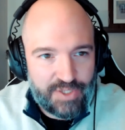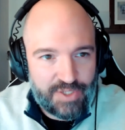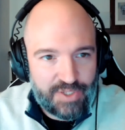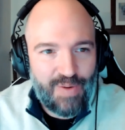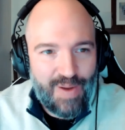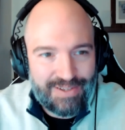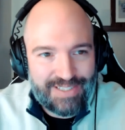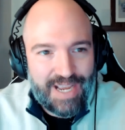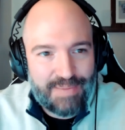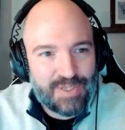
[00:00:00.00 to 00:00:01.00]
the turnaround
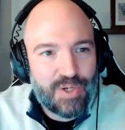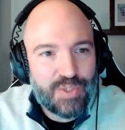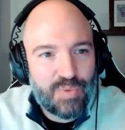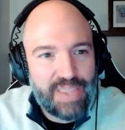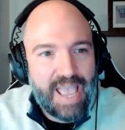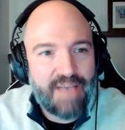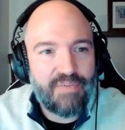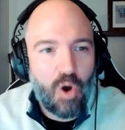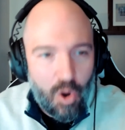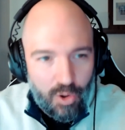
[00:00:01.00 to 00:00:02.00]
time starts when they have
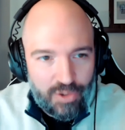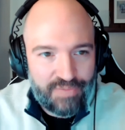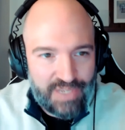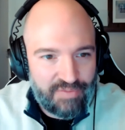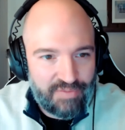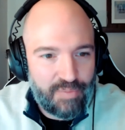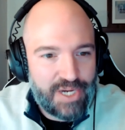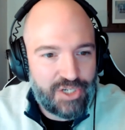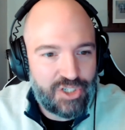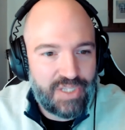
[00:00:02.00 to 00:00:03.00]
all of the
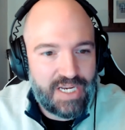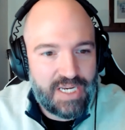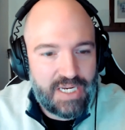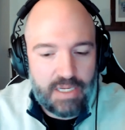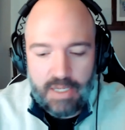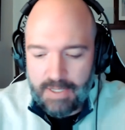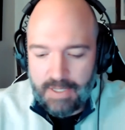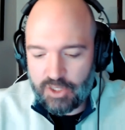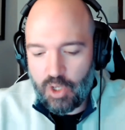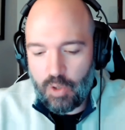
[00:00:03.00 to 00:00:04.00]
information they needed.
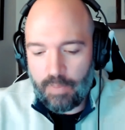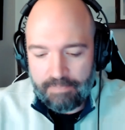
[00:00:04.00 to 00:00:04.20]
So,